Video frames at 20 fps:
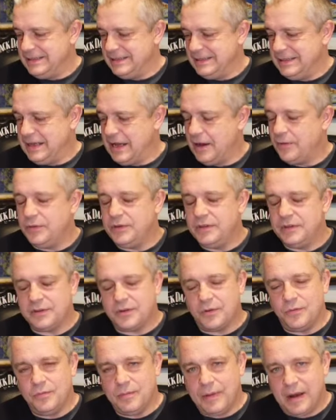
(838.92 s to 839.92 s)
wouldn't go
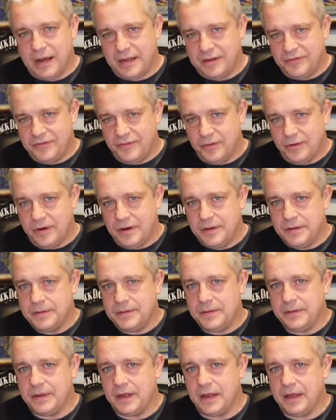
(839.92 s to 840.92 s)
mad for.
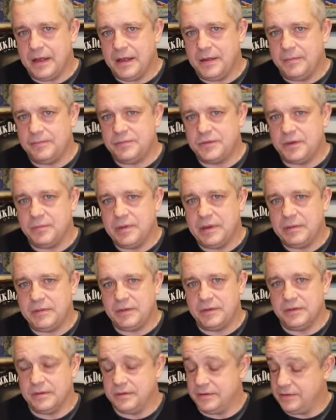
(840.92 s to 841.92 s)
Some people
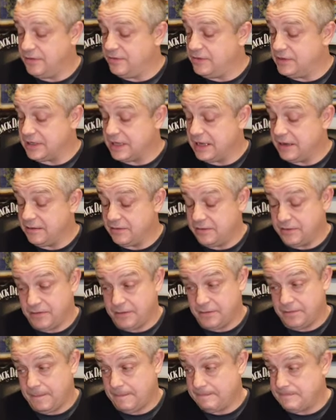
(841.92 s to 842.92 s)
obviously are
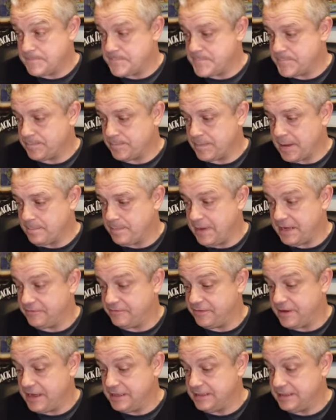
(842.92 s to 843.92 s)
big
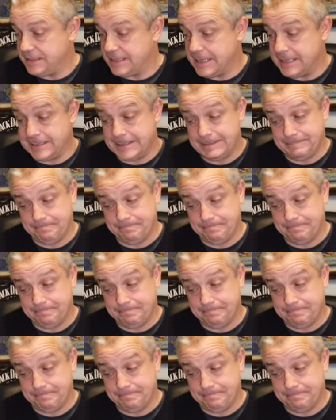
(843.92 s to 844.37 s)
fans of this.